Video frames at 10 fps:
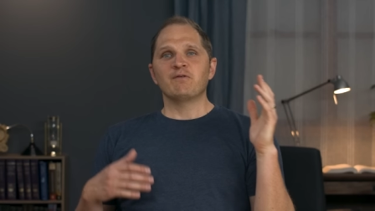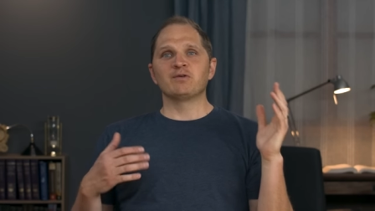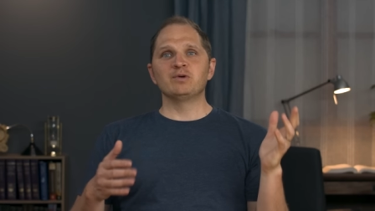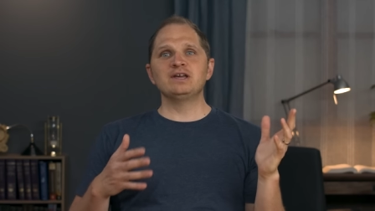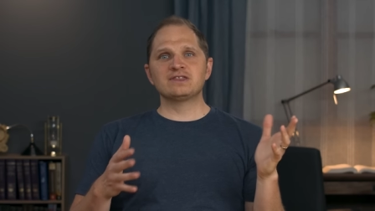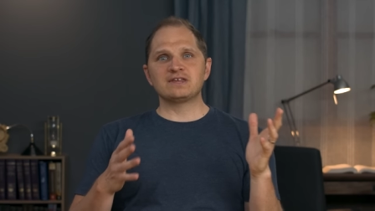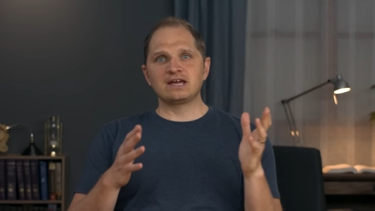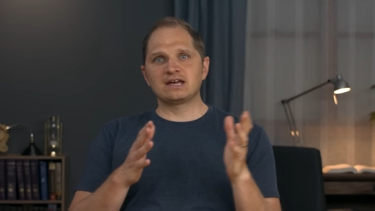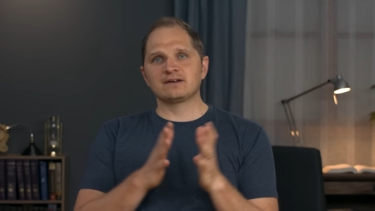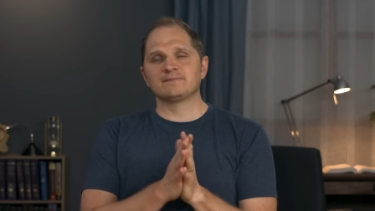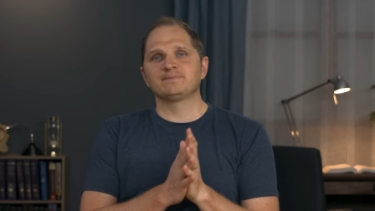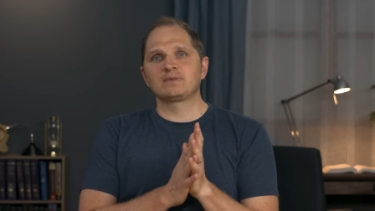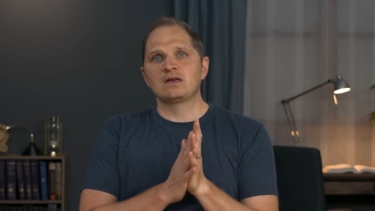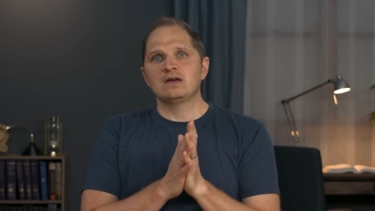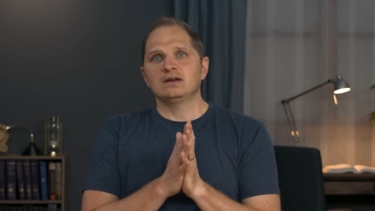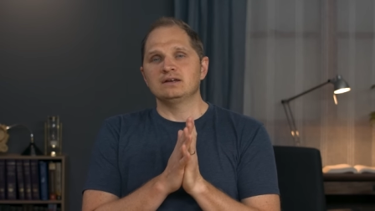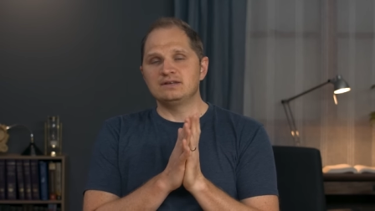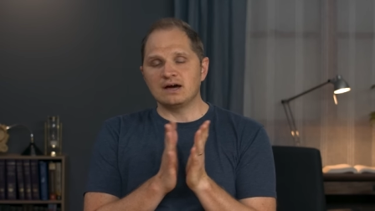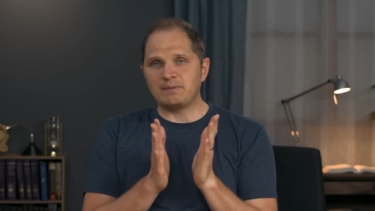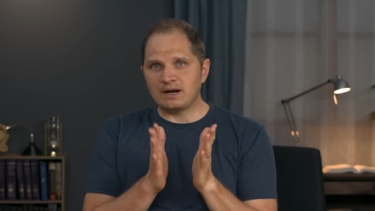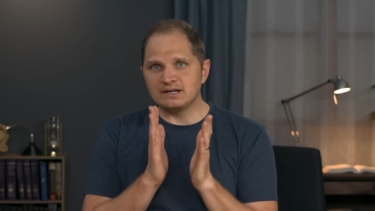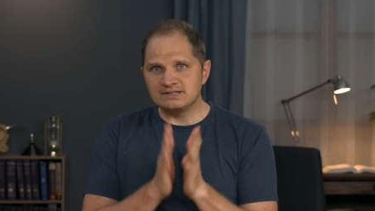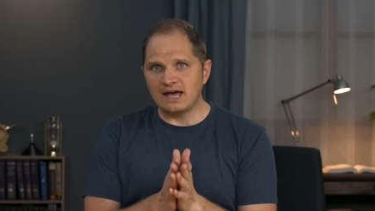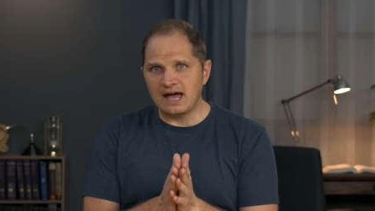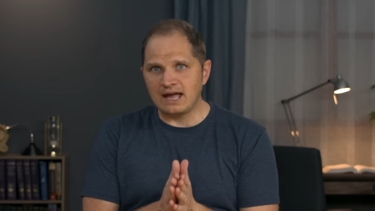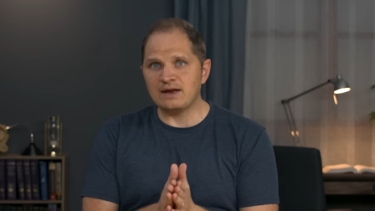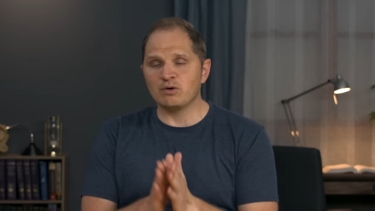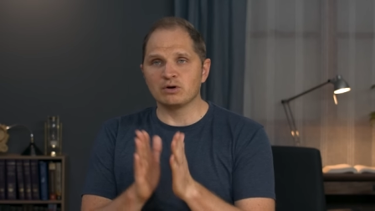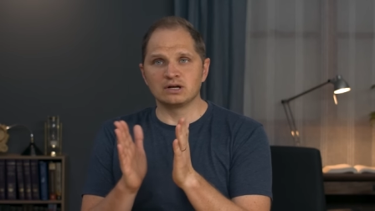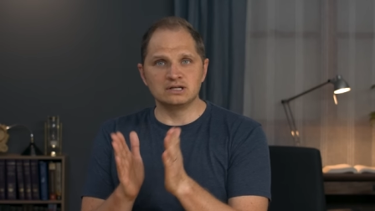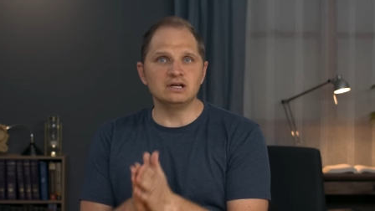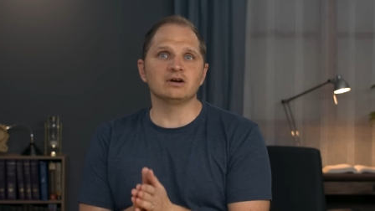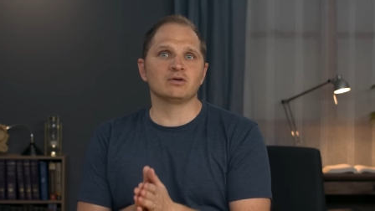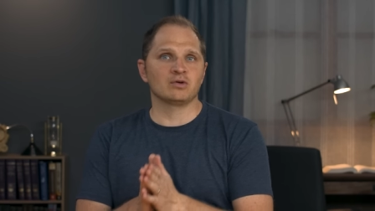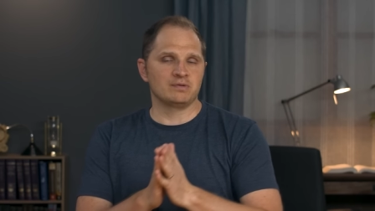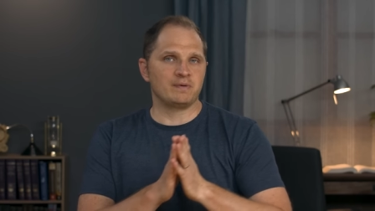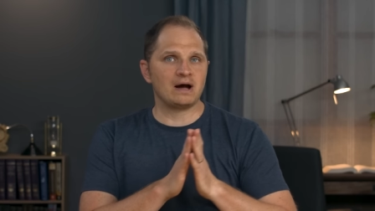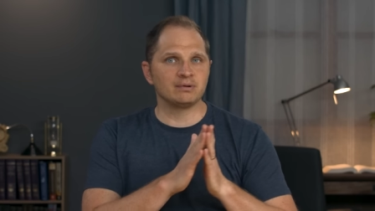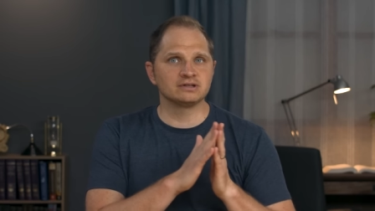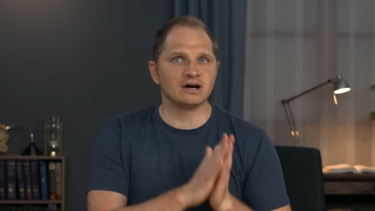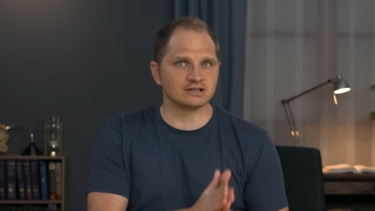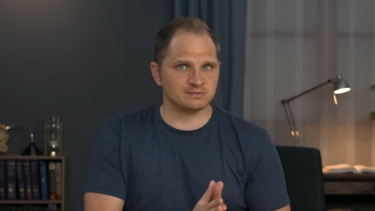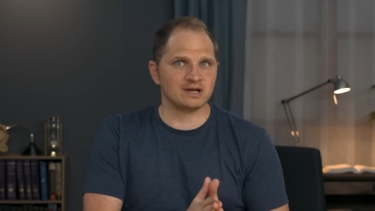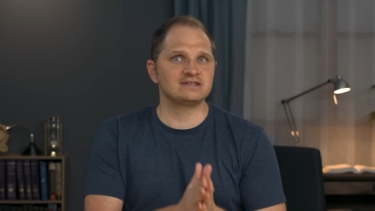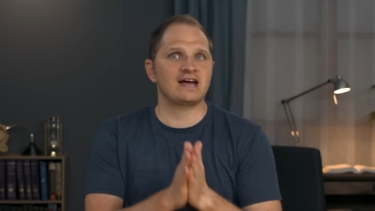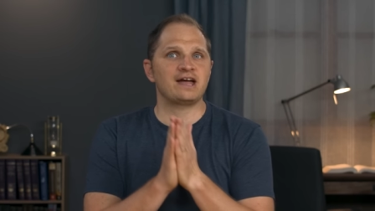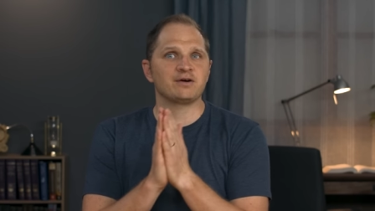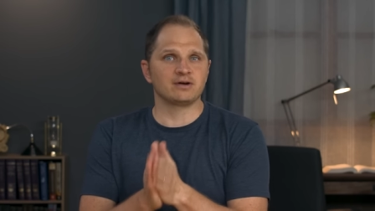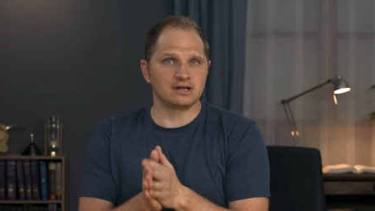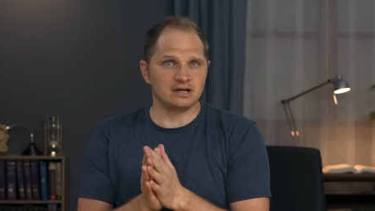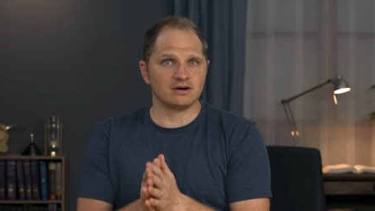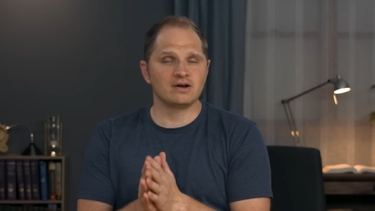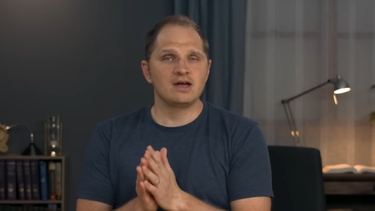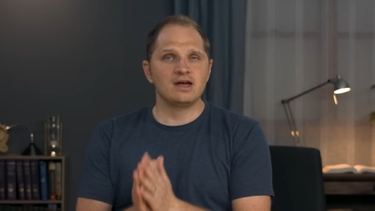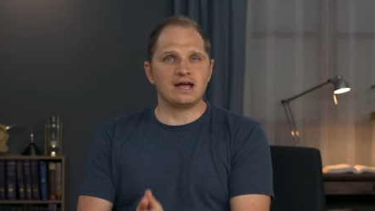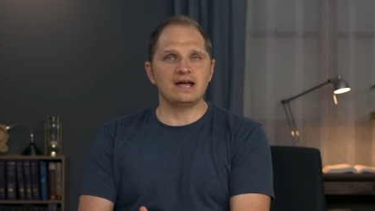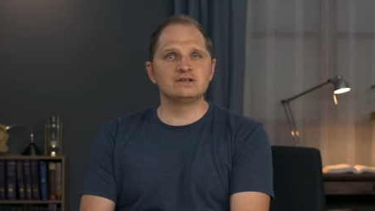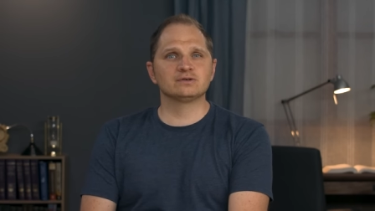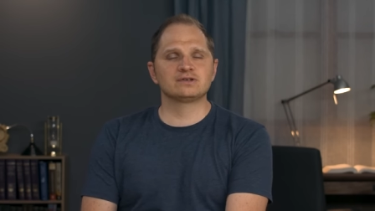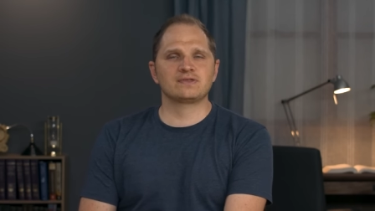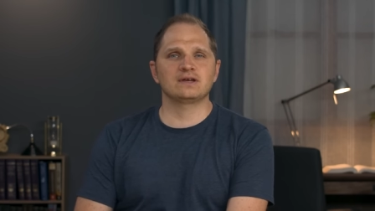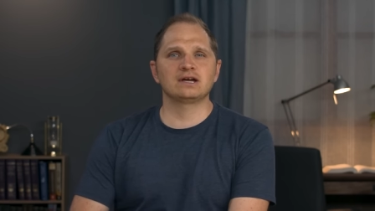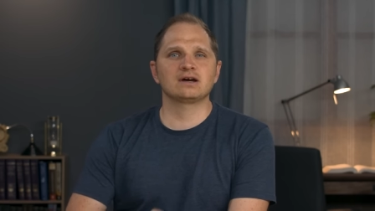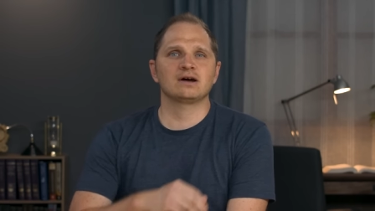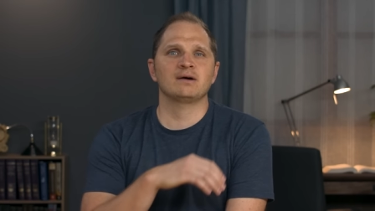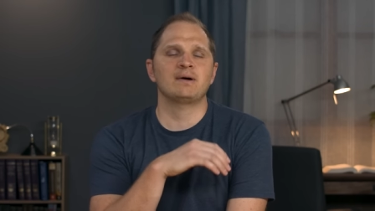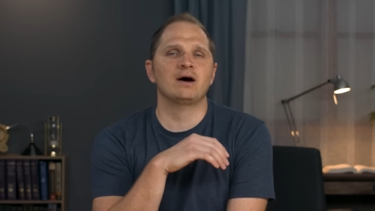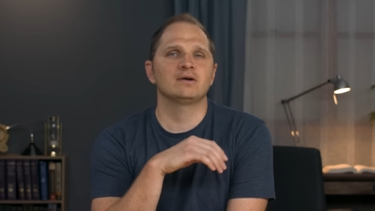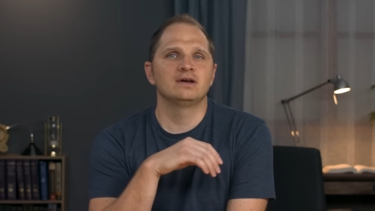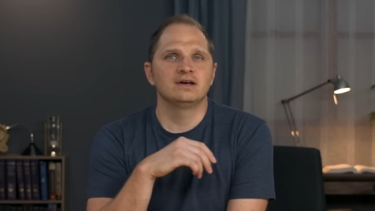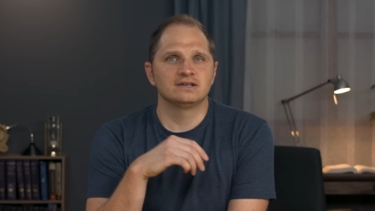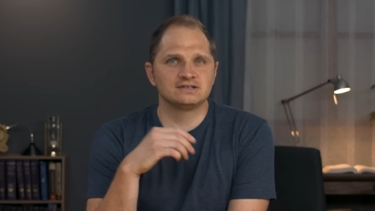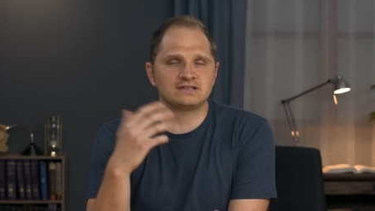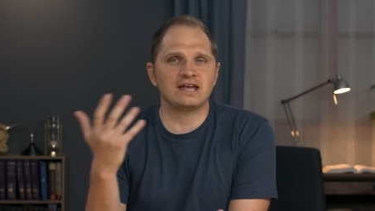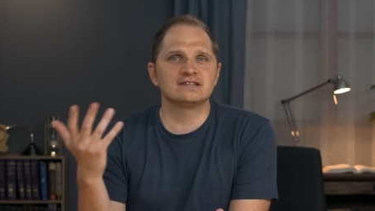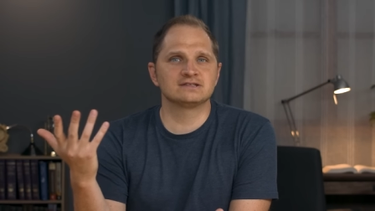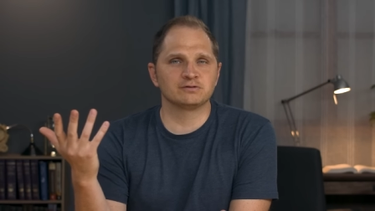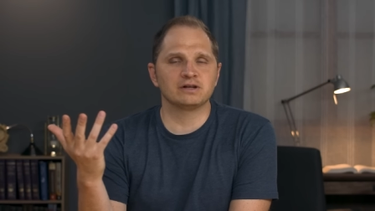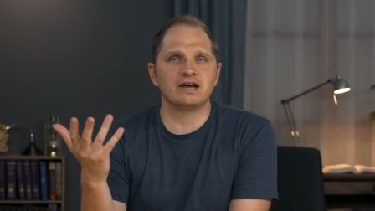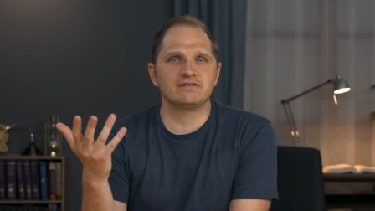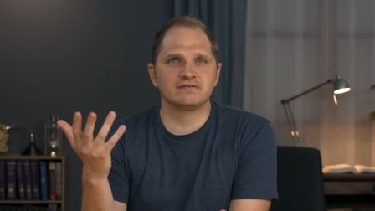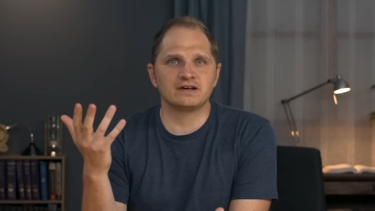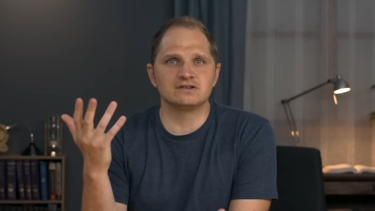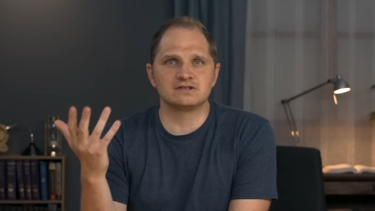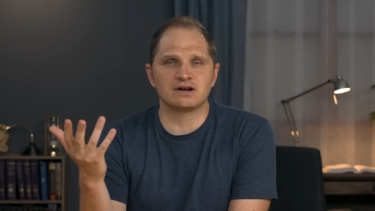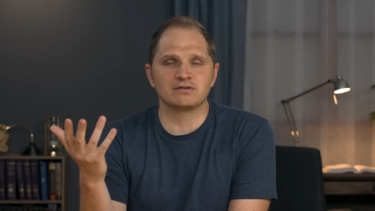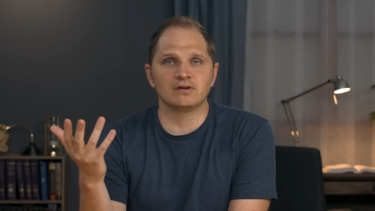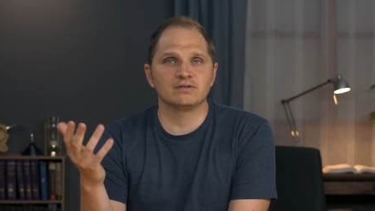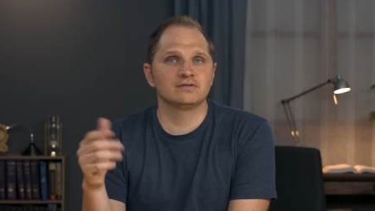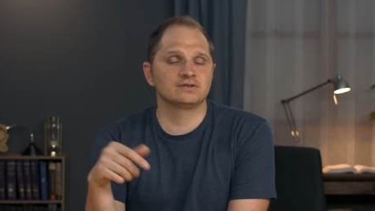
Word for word: When we think about a day or a year or the Bible talks about a day or a year, angels think about states of life in general.